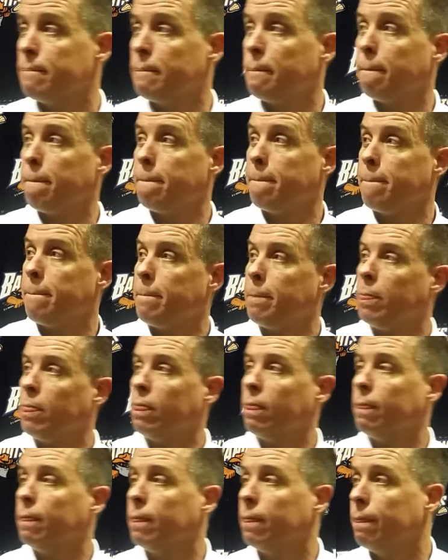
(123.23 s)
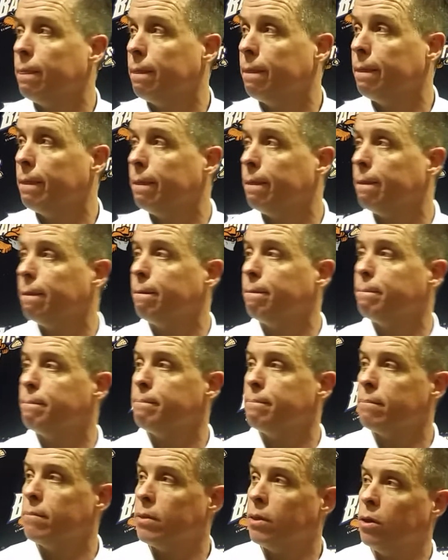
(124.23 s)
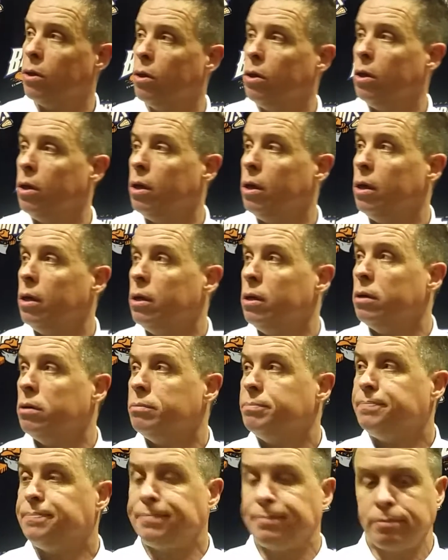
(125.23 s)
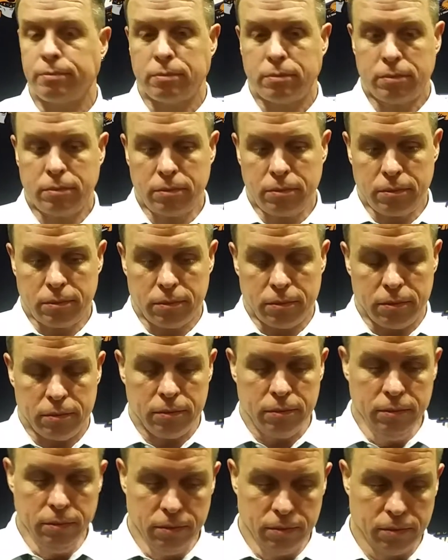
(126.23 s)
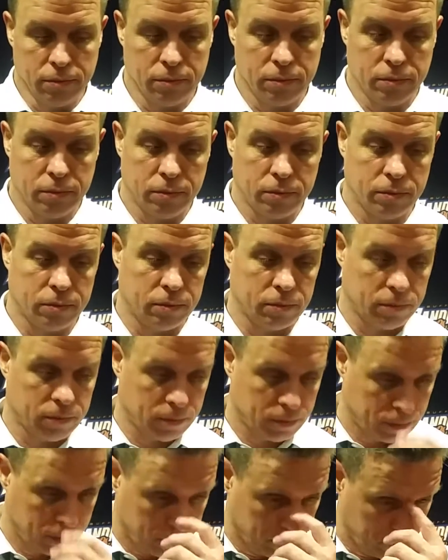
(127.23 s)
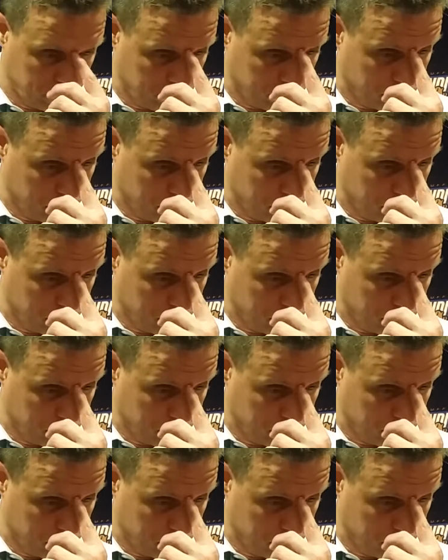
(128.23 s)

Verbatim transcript: You know, I don't know what the, the final numbers wound up, but you probably held your breath every time you had a guy going on the penalty box